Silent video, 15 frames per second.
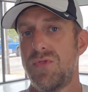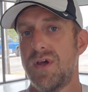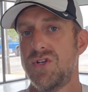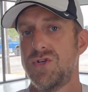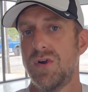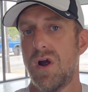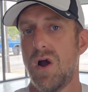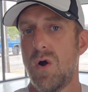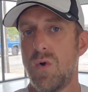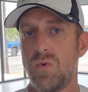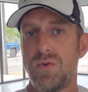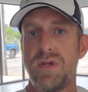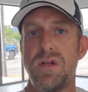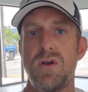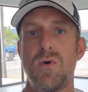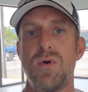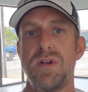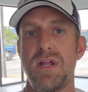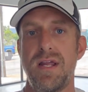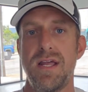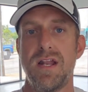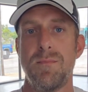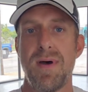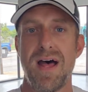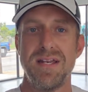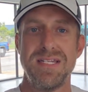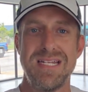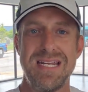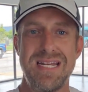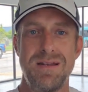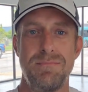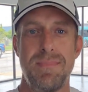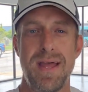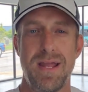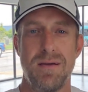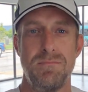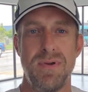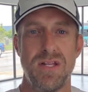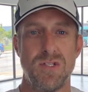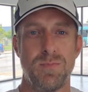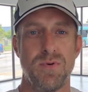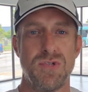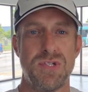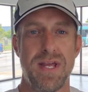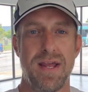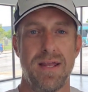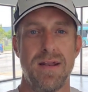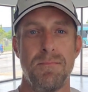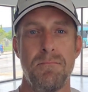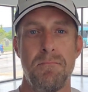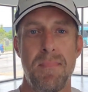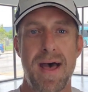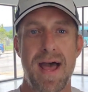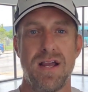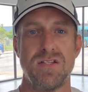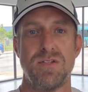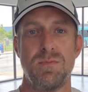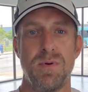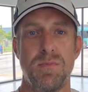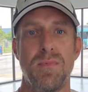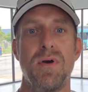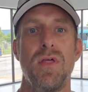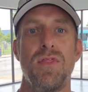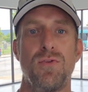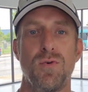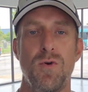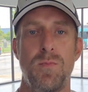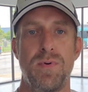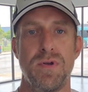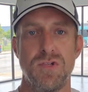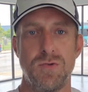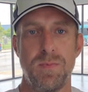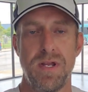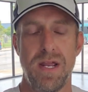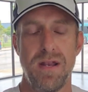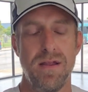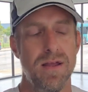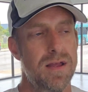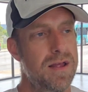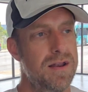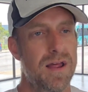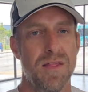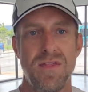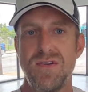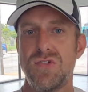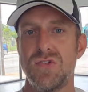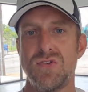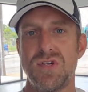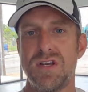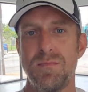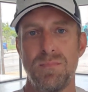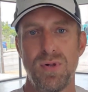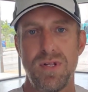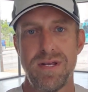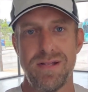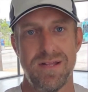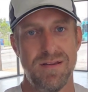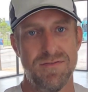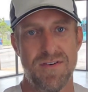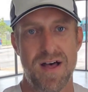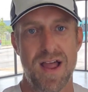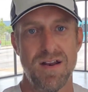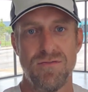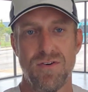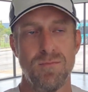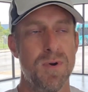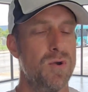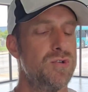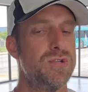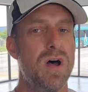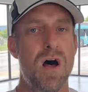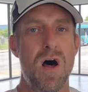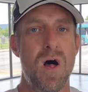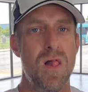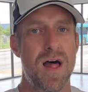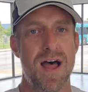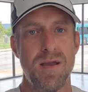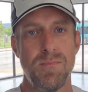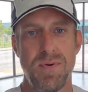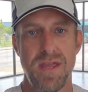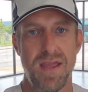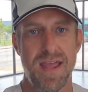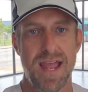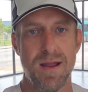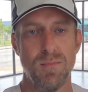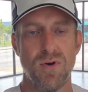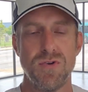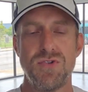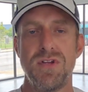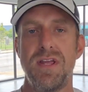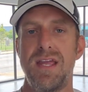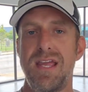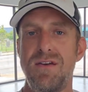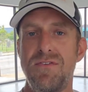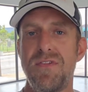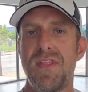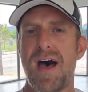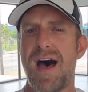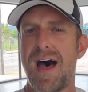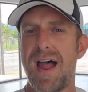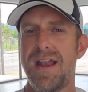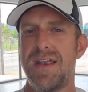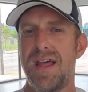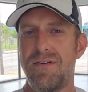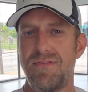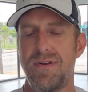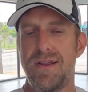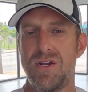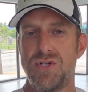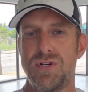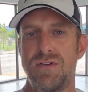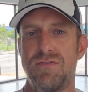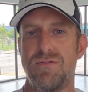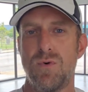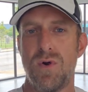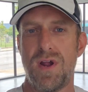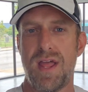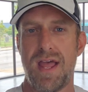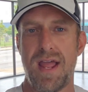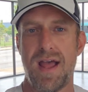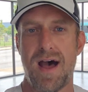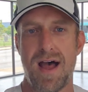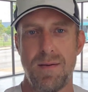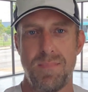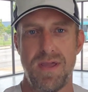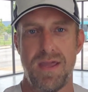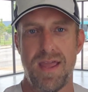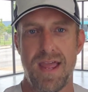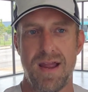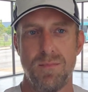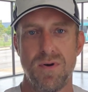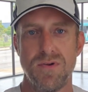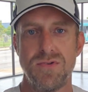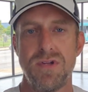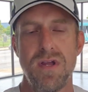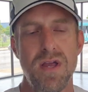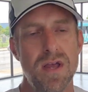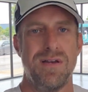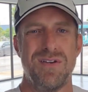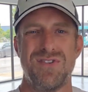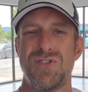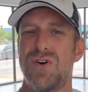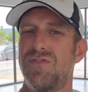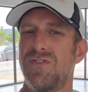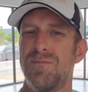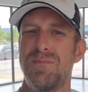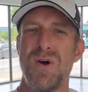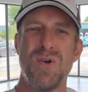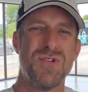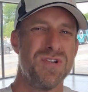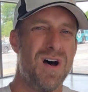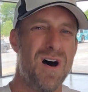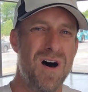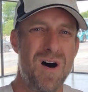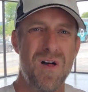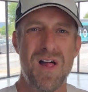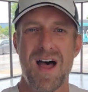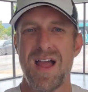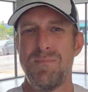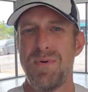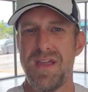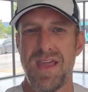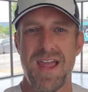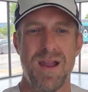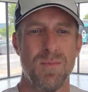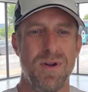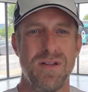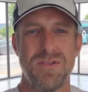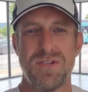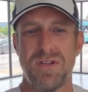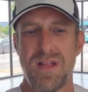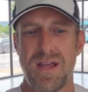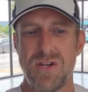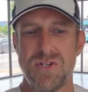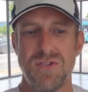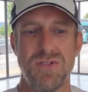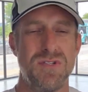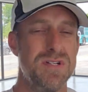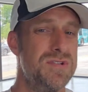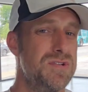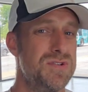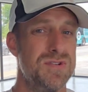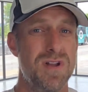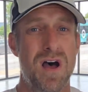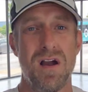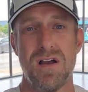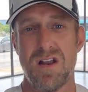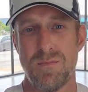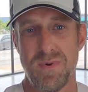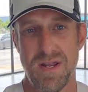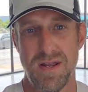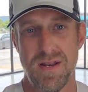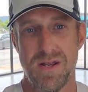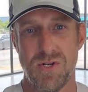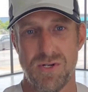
note that you're only going to get about 10 megabits per second maximum throughput speed. Now, this is completely fine for most all IP cameras, even the high-definition 4K IP cameras. So for most all IP camera installations, this is not going to be an